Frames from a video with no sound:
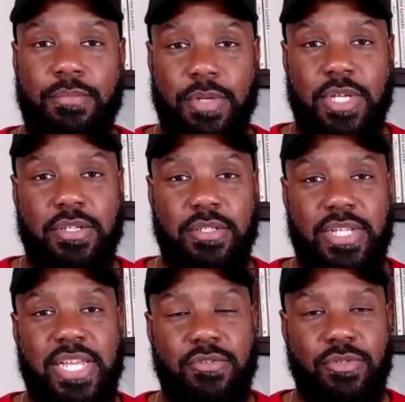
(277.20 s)
Yep. Because
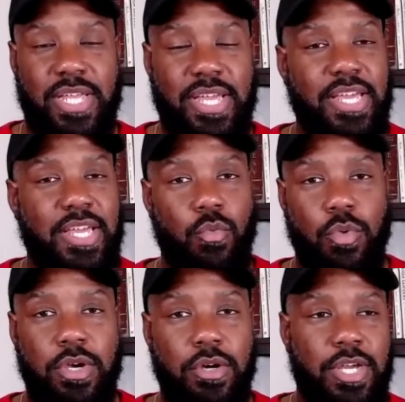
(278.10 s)
like you said, it
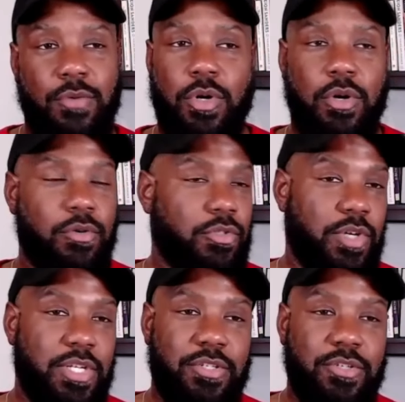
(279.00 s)
will go
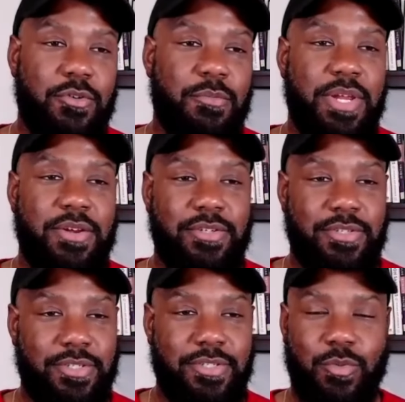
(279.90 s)
straight into your marriage.
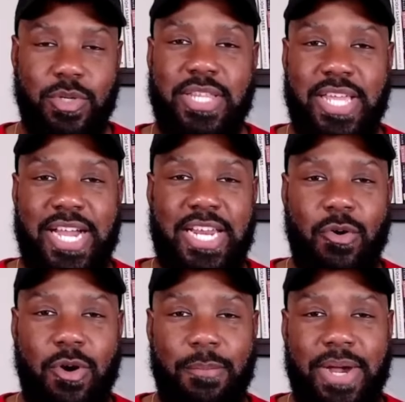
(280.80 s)
Because one thing I
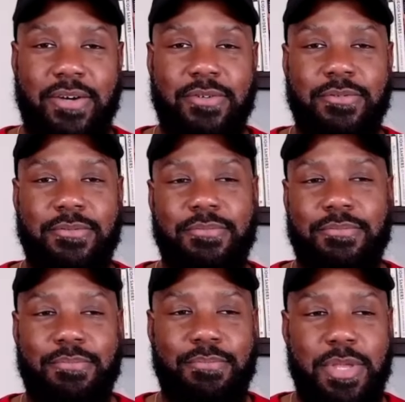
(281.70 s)
know about
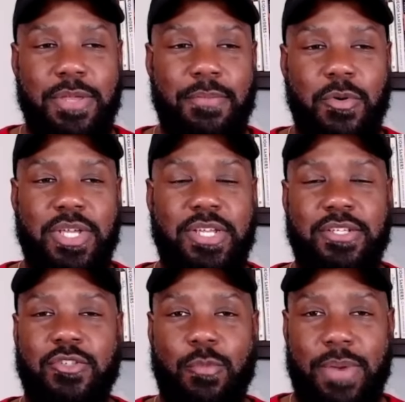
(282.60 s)
people
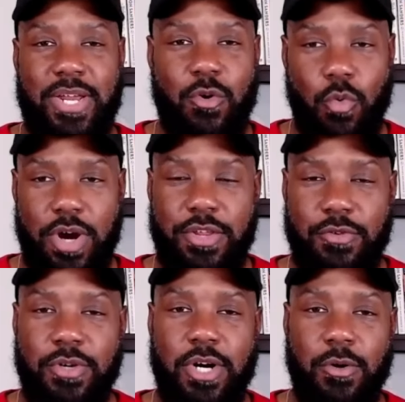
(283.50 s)
is no matter where
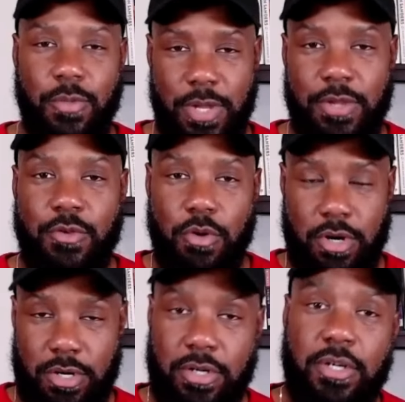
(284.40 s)
you go, there you
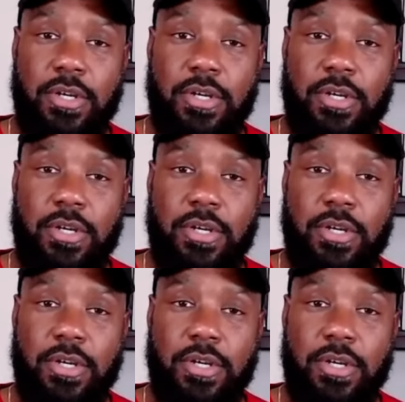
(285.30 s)
are.